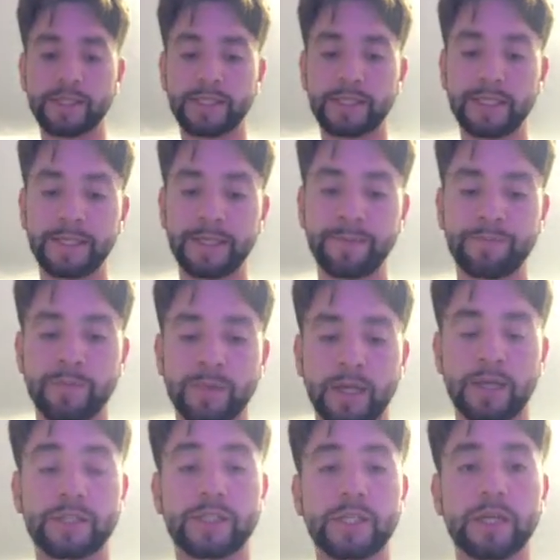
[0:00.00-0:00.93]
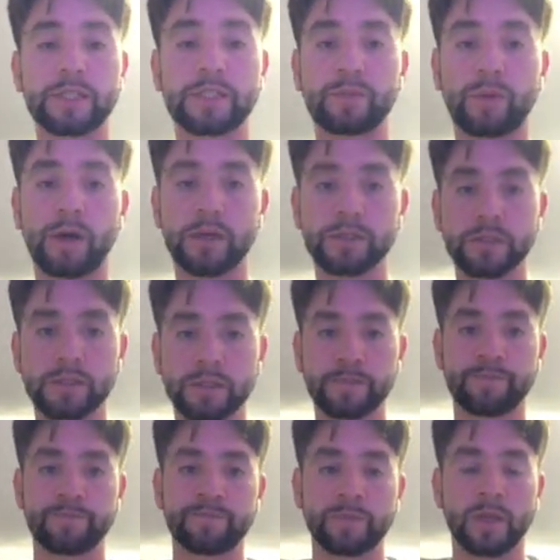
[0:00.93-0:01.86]
T. and Chuck Tomas
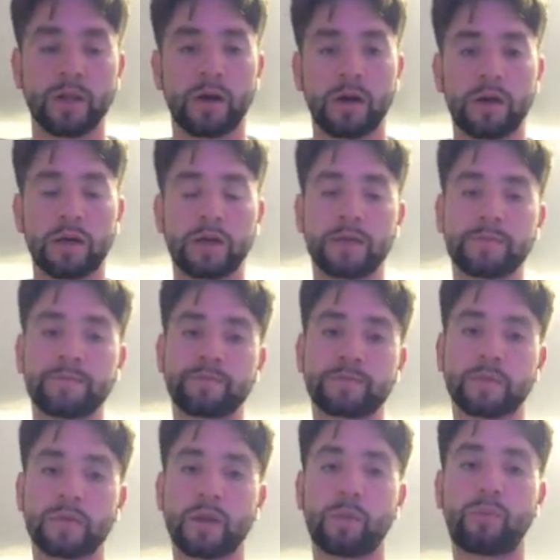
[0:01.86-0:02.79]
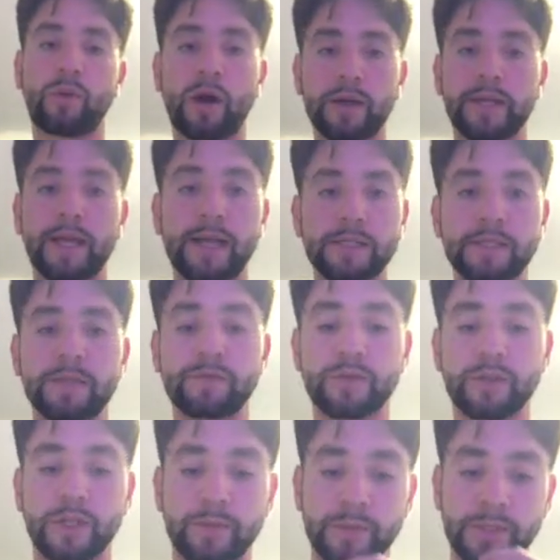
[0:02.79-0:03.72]
on podcasting for
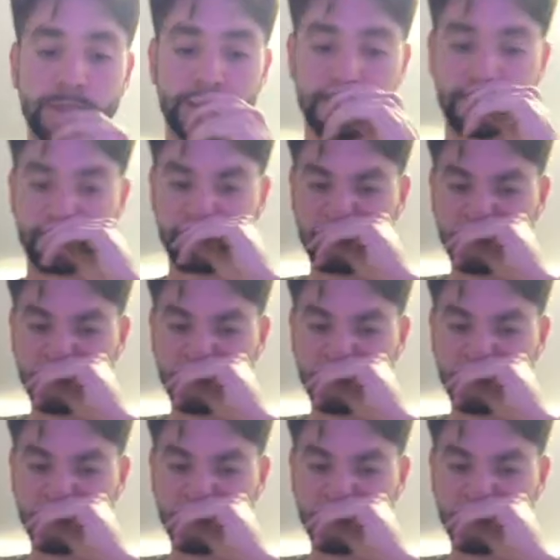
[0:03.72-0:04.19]
dummies,